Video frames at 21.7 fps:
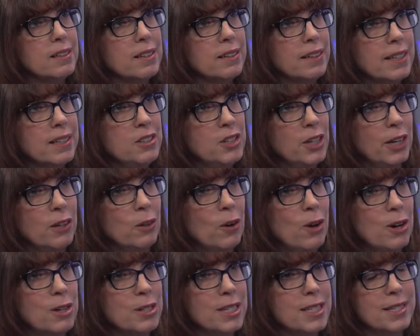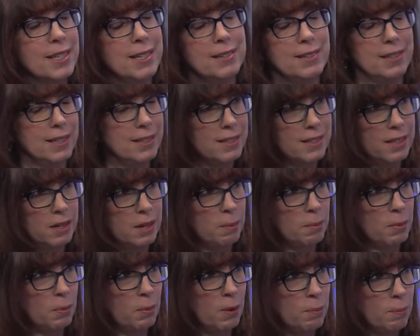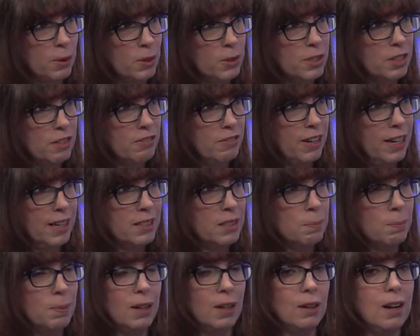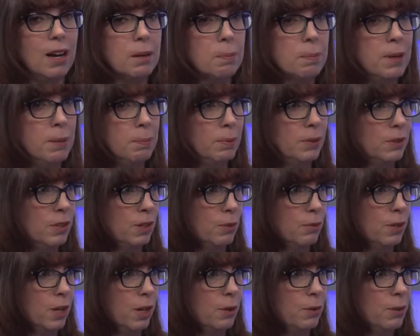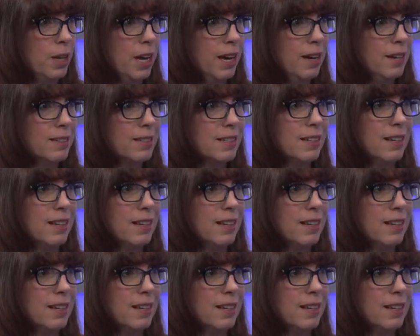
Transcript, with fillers: congenital heart disease is the number one birth defect, but a lot of people don't know that.